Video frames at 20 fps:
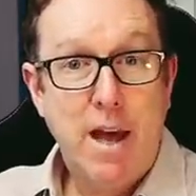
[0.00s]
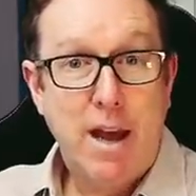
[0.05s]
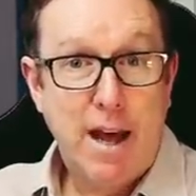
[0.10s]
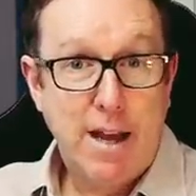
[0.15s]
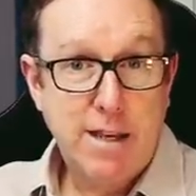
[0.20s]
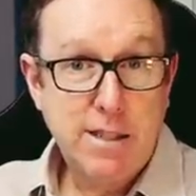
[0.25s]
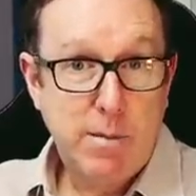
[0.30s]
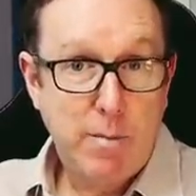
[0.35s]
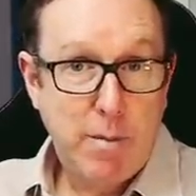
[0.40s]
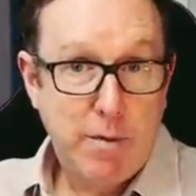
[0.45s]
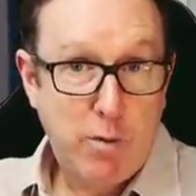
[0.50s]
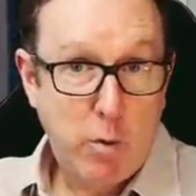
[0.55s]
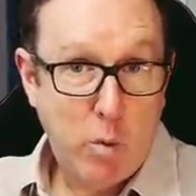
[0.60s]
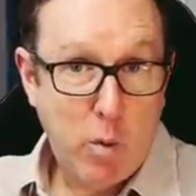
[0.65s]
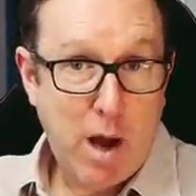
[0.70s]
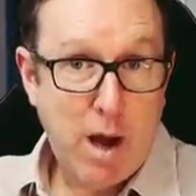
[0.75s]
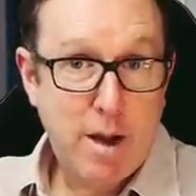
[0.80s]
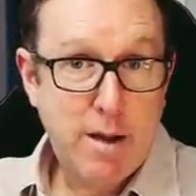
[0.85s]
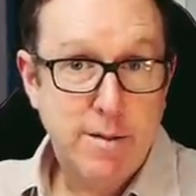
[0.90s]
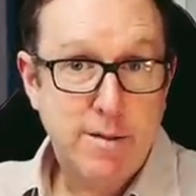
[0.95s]
and ask them if you
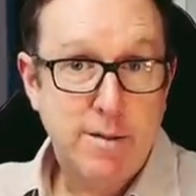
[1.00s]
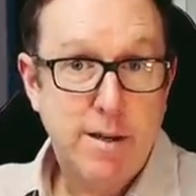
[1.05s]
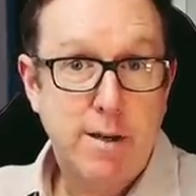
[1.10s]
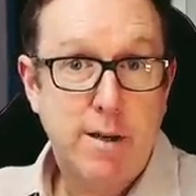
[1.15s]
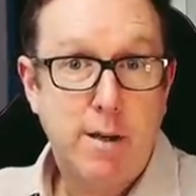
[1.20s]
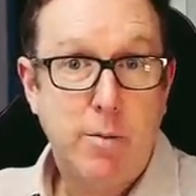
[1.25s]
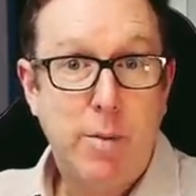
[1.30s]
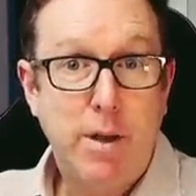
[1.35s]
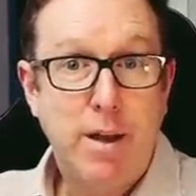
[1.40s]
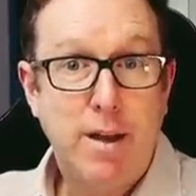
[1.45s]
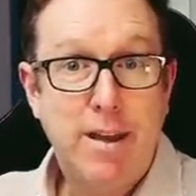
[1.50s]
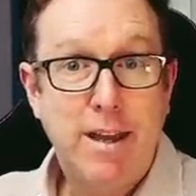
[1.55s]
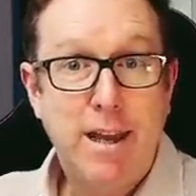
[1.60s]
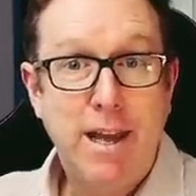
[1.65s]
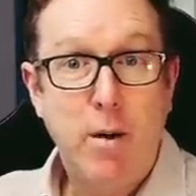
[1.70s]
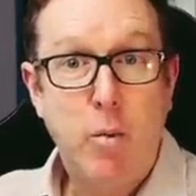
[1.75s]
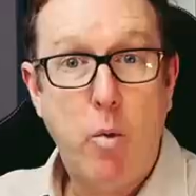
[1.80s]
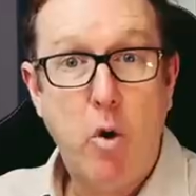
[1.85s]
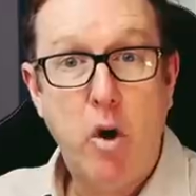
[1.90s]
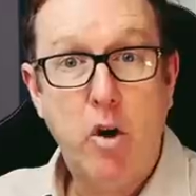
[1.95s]
are considered to be a
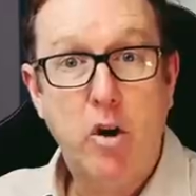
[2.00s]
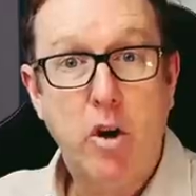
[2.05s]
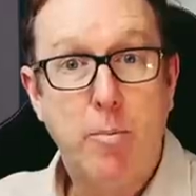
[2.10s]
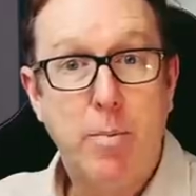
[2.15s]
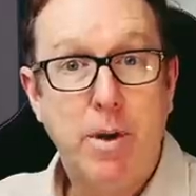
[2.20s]
key worker,